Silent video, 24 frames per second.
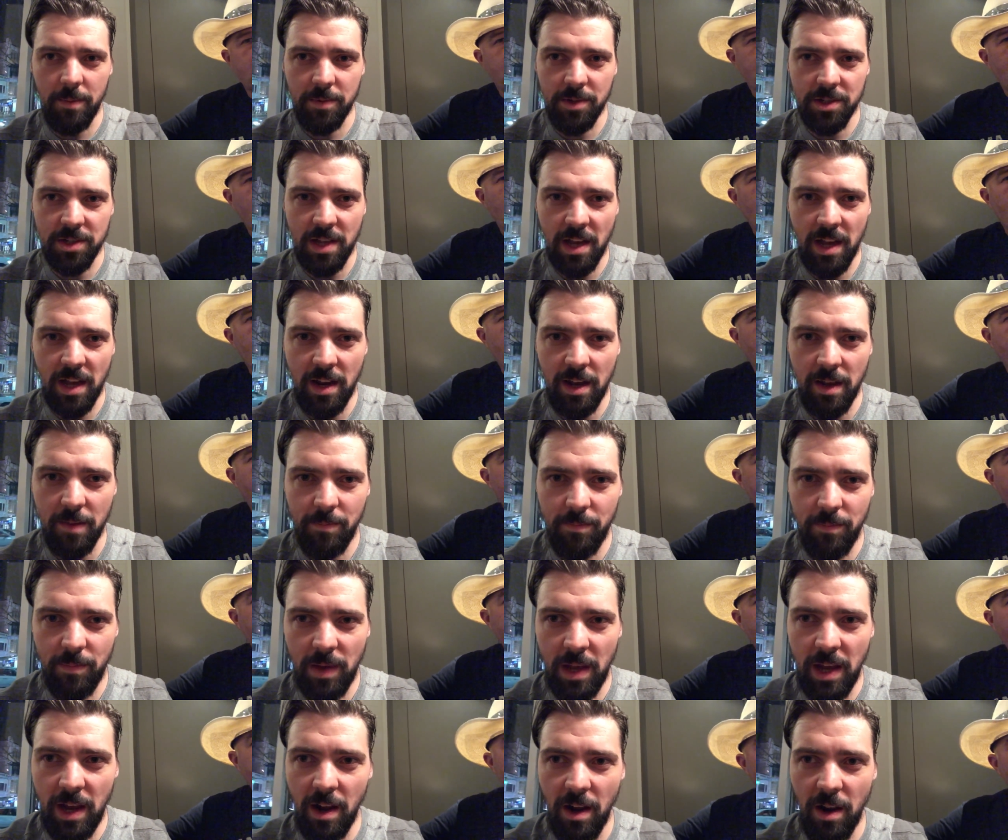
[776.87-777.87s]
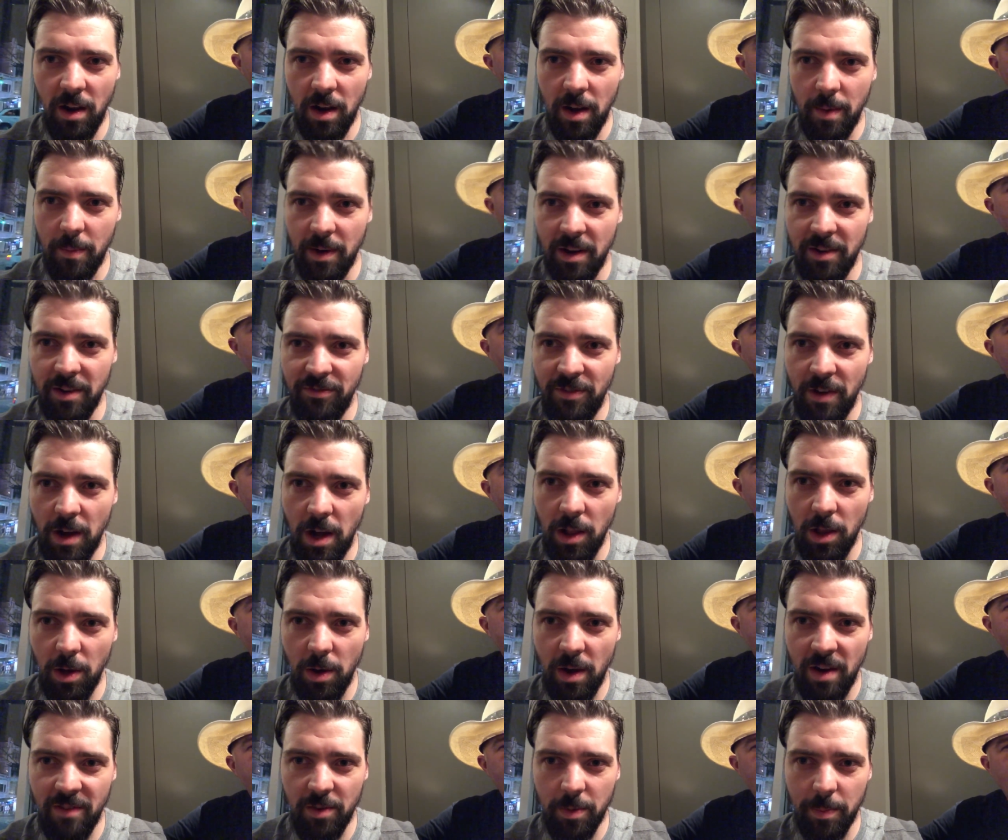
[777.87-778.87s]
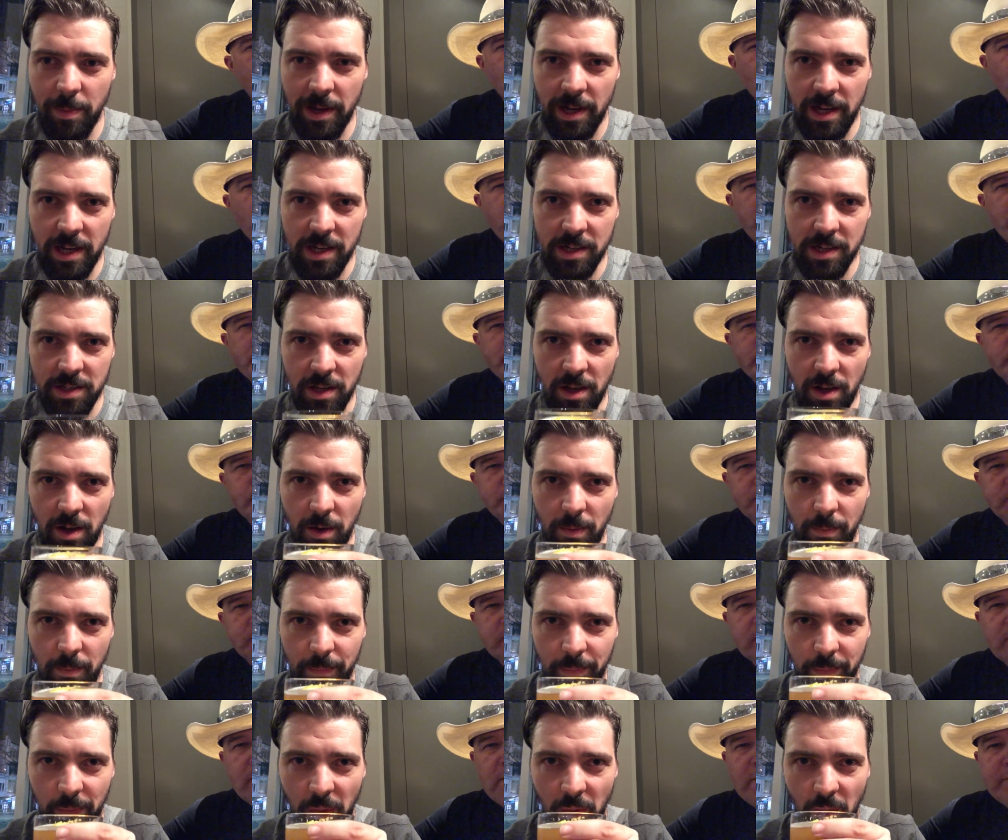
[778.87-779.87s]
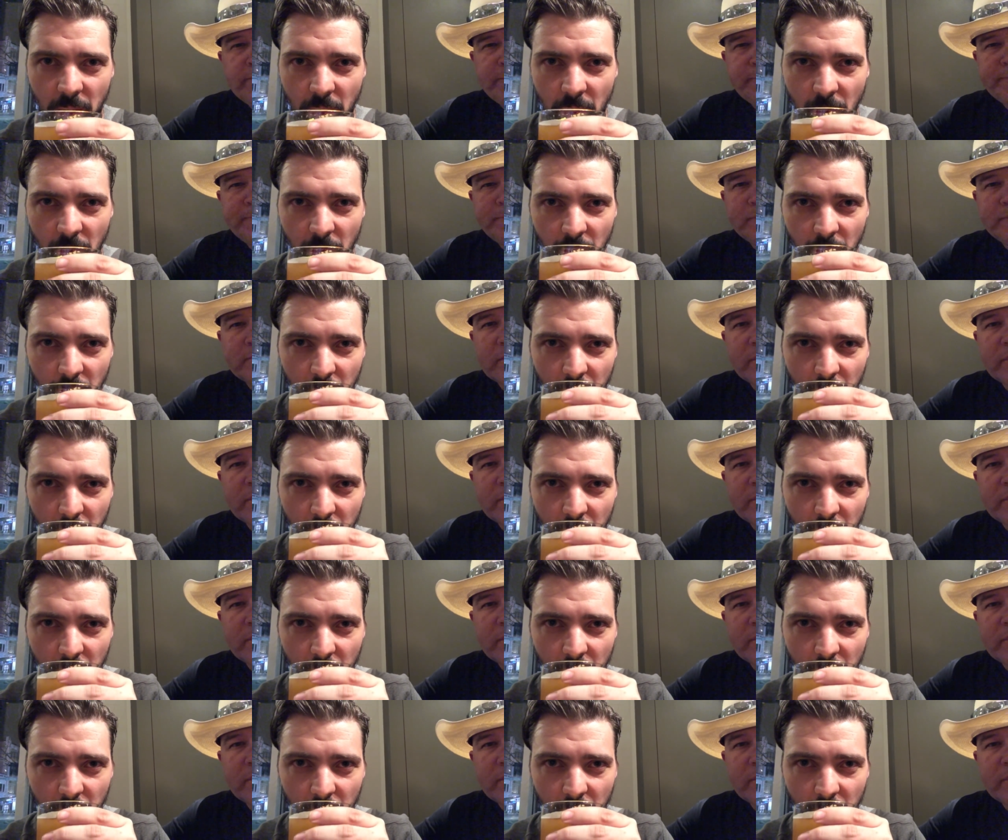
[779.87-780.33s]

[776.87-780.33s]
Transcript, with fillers: just kind of here and I'm going to follow everybody. So. Oh really?